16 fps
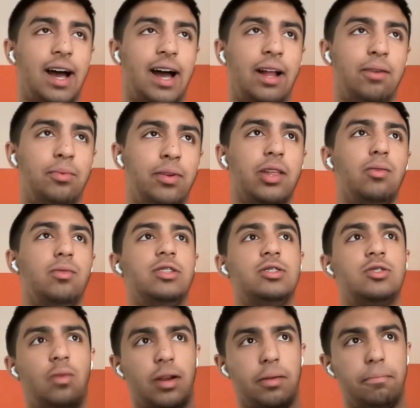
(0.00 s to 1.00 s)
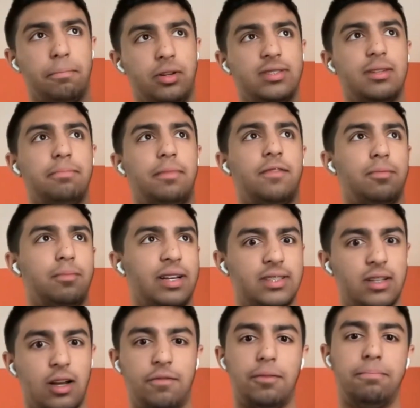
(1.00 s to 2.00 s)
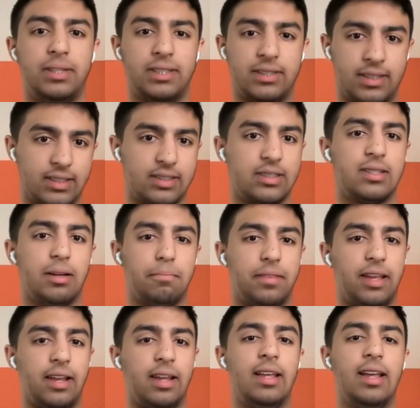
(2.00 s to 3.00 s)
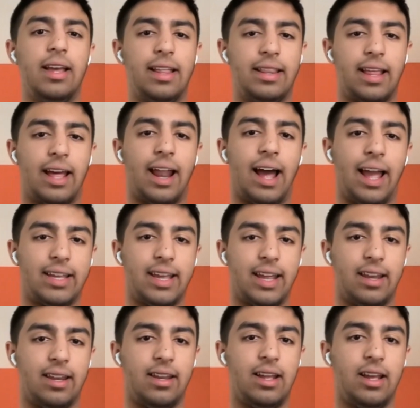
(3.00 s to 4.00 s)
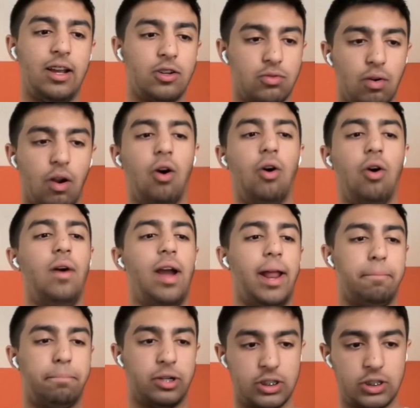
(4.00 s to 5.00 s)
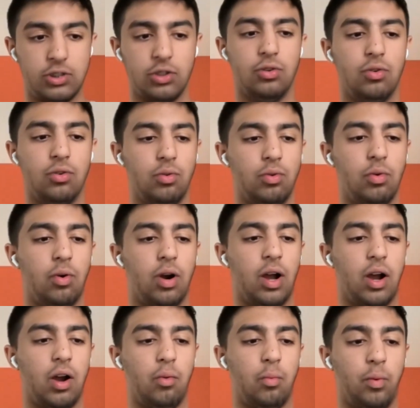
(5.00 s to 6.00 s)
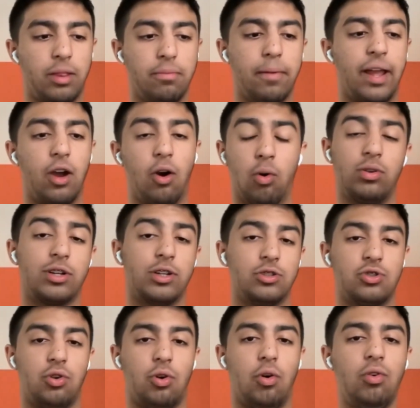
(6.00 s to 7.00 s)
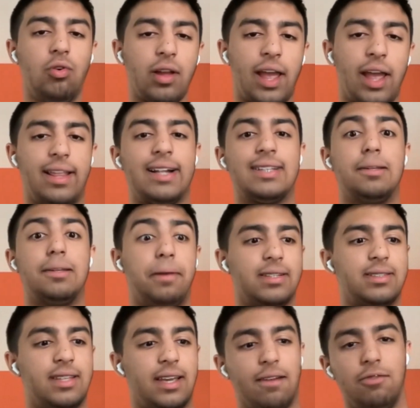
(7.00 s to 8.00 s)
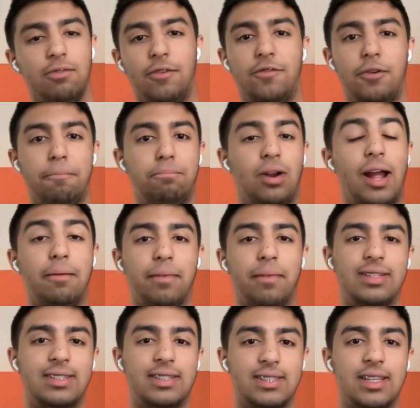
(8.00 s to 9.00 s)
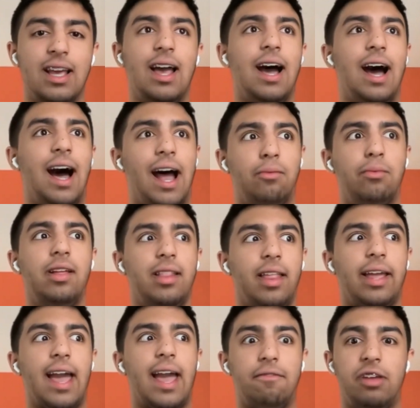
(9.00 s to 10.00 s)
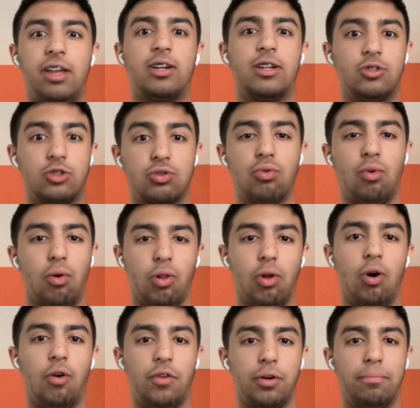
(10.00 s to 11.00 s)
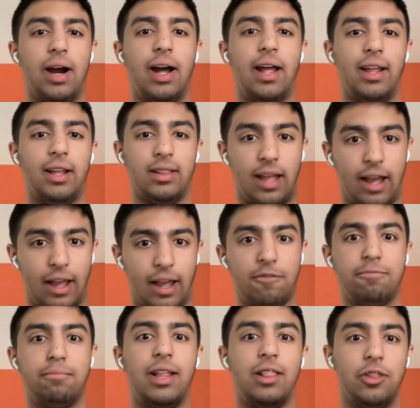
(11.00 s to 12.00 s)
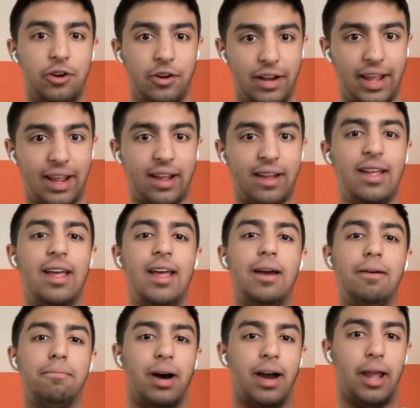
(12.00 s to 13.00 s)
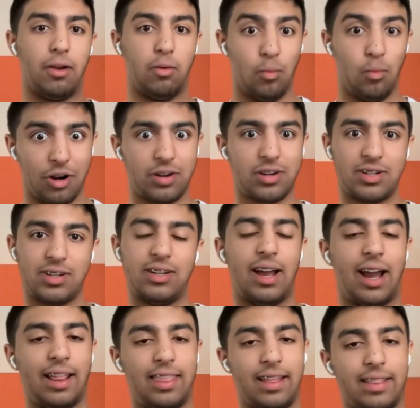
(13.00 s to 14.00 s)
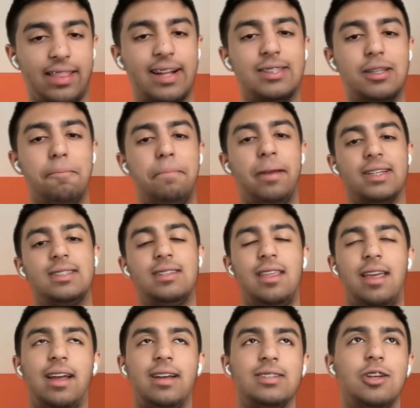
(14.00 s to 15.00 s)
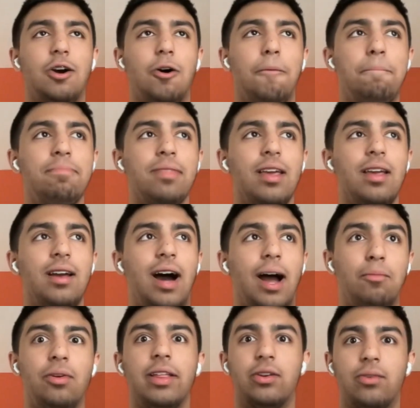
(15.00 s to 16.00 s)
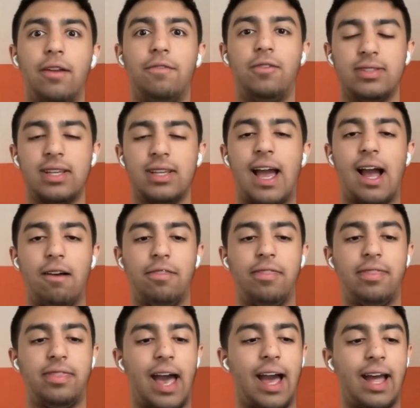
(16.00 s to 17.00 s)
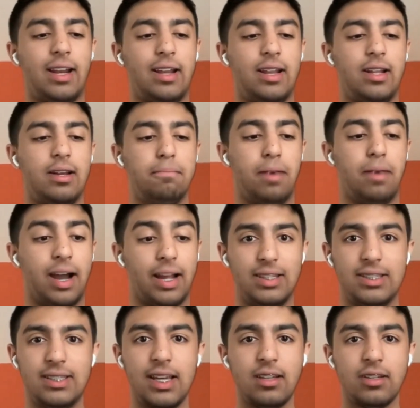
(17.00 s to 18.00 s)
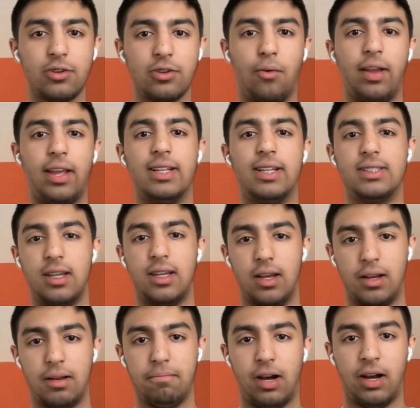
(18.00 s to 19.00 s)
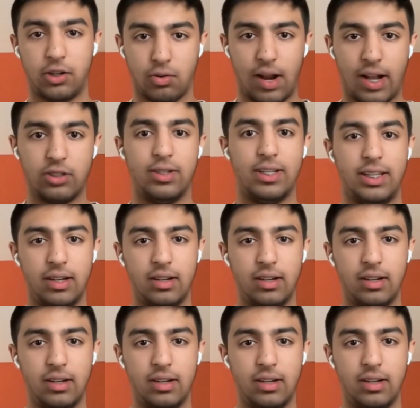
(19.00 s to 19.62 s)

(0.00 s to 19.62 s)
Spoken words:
I really just want to build something for myself, a business or something that I can grow and pursue with my own control. And that's the biggest thing I've learned from BrightMinds is I really like having control over my life, my learning, my work. I think that's the biggest thing. So I'm really grateful to have that mindset going into undergraduate